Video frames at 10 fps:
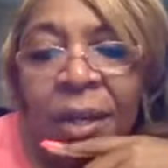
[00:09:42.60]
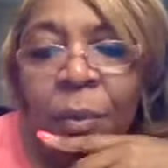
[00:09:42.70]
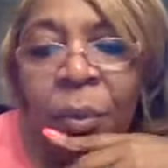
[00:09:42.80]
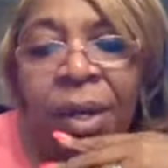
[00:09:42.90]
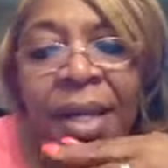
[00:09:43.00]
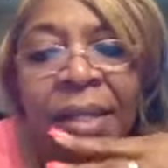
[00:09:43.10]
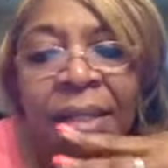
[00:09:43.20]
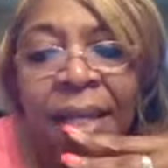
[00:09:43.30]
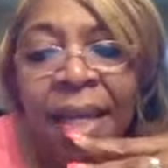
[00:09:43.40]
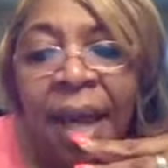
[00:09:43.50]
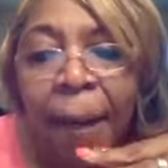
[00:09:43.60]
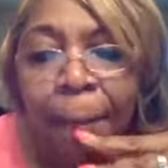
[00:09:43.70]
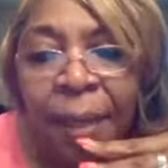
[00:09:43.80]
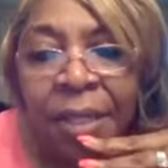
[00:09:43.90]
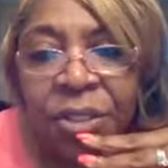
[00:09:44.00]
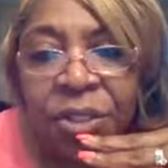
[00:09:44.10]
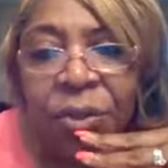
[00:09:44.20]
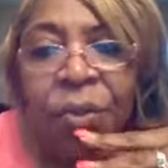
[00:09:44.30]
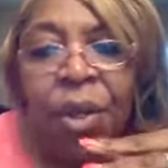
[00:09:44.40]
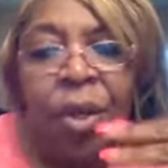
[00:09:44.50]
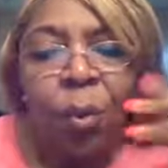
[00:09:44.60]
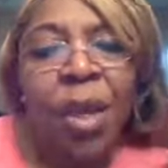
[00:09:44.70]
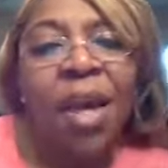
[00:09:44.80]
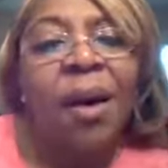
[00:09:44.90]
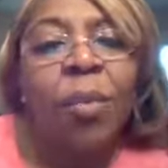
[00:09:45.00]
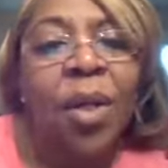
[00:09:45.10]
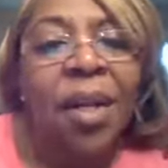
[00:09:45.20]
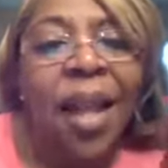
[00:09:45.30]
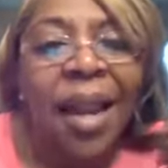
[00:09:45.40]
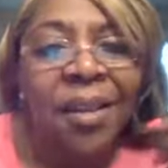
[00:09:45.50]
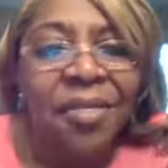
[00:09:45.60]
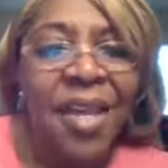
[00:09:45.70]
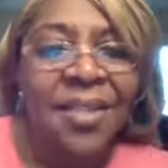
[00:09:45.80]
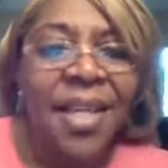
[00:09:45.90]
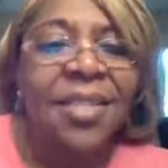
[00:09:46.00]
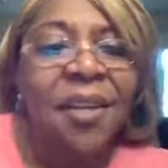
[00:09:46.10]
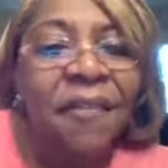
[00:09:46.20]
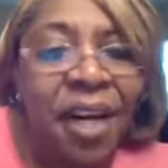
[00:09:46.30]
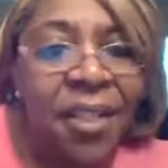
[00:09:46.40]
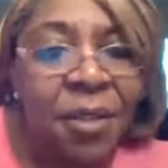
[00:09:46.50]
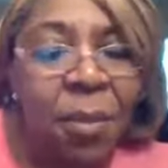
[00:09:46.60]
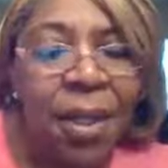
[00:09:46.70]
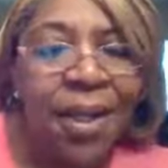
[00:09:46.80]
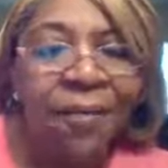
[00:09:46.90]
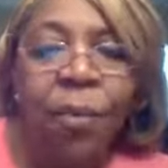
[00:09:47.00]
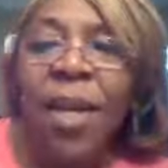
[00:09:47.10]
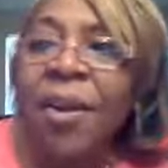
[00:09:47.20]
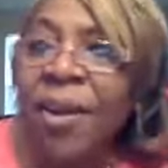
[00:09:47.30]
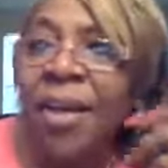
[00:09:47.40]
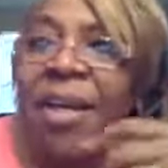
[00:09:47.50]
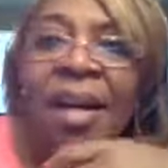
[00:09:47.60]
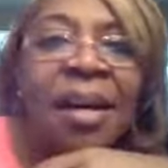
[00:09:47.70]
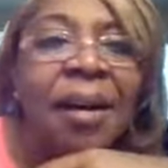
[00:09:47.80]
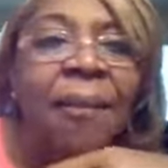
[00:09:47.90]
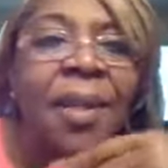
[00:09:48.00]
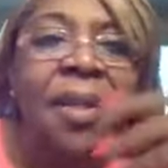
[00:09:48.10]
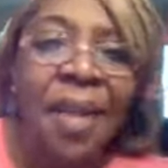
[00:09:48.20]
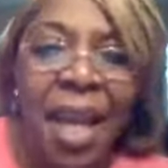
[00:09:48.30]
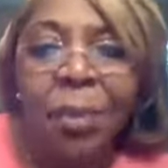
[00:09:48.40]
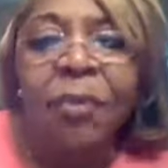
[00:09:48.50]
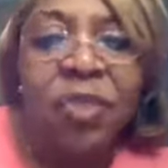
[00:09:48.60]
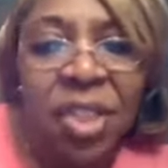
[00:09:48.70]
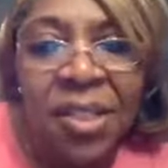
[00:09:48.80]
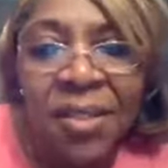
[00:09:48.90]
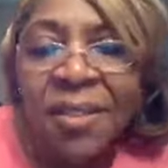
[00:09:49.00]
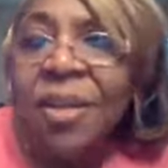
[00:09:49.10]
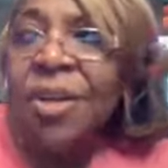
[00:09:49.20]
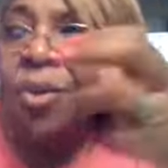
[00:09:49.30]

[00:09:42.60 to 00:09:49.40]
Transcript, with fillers: Good morning, Lee. God bless you. We come with a lot of things that's of us, but if we are going to come in the name of Jesus